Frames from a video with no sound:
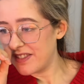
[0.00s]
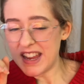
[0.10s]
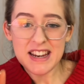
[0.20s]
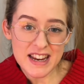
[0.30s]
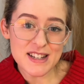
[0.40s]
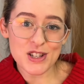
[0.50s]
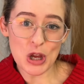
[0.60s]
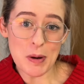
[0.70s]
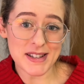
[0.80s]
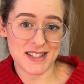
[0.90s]
They need to
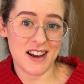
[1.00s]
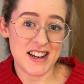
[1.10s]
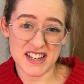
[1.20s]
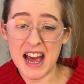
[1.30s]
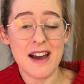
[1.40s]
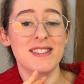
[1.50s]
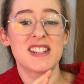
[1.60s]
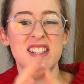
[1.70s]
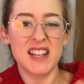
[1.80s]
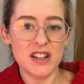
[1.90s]
go outside and have a
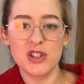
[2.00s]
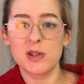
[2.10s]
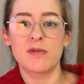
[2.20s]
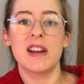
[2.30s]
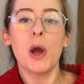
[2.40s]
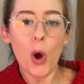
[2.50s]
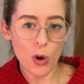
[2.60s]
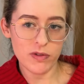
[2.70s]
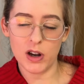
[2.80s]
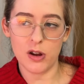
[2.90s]
sensory
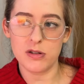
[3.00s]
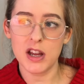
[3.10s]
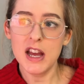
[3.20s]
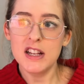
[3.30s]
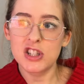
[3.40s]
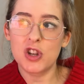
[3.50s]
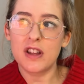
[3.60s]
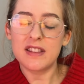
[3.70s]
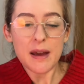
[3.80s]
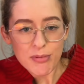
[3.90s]
overload so that
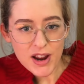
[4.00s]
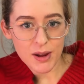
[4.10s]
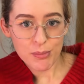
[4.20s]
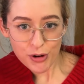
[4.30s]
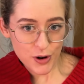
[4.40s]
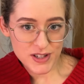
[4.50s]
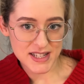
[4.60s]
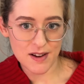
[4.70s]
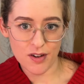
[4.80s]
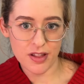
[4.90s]
their brain can process
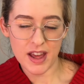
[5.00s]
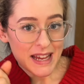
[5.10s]
everything.